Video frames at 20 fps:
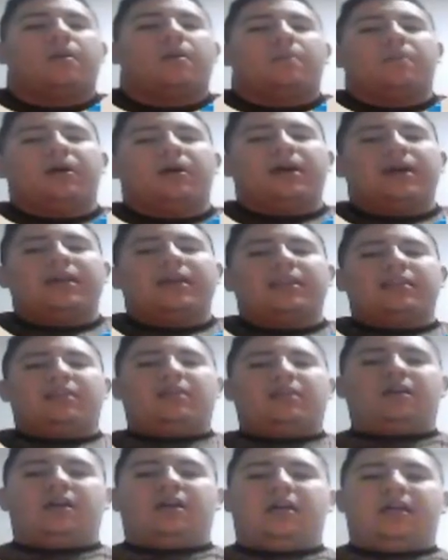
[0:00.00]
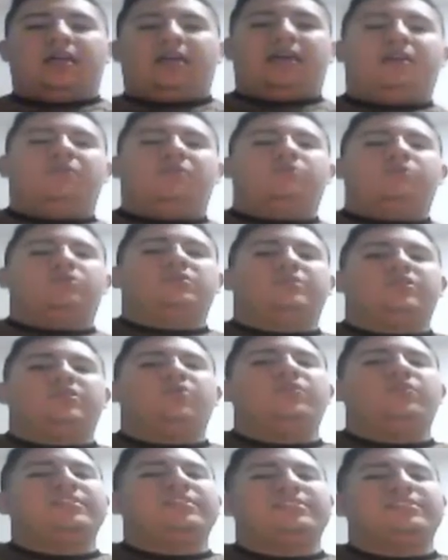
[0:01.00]
But it was
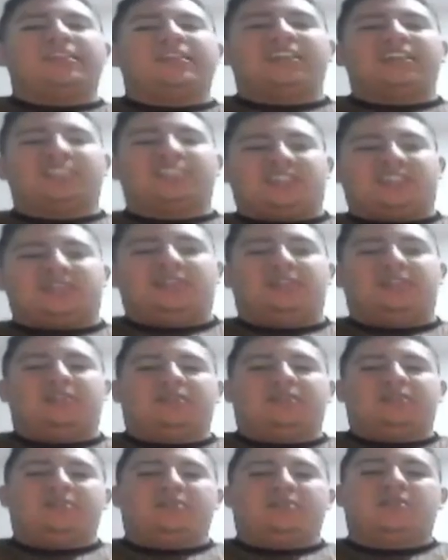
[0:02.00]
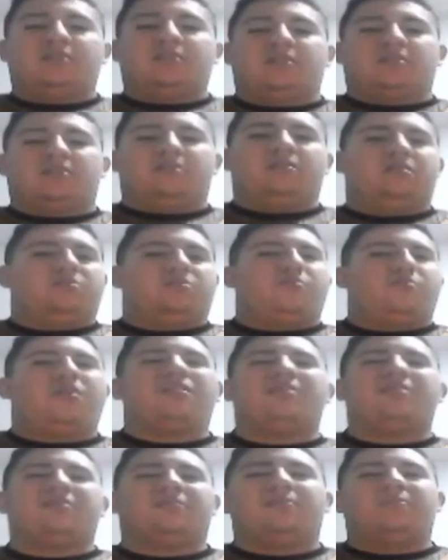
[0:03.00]
during this session, one
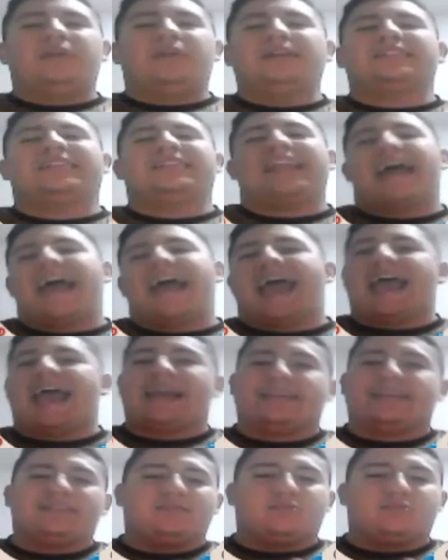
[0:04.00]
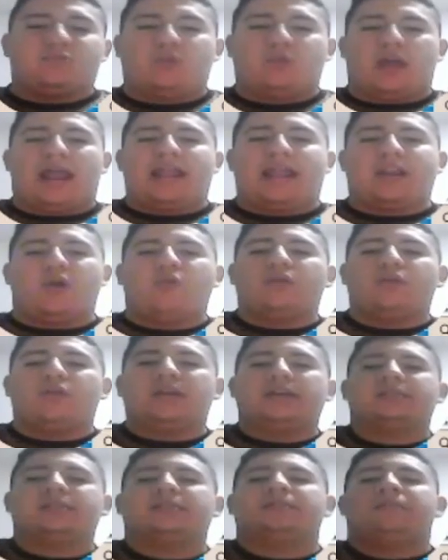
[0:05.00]
of the biggest lags, what I
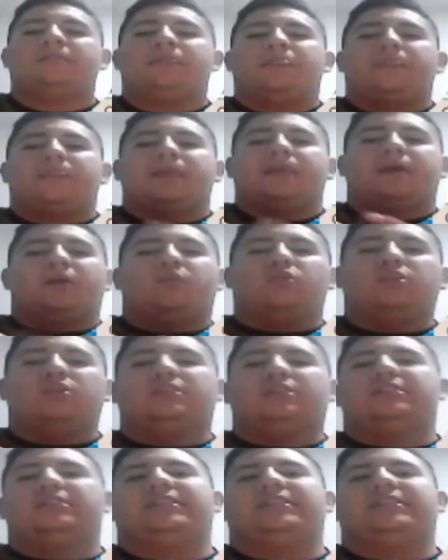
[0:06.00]
noticed was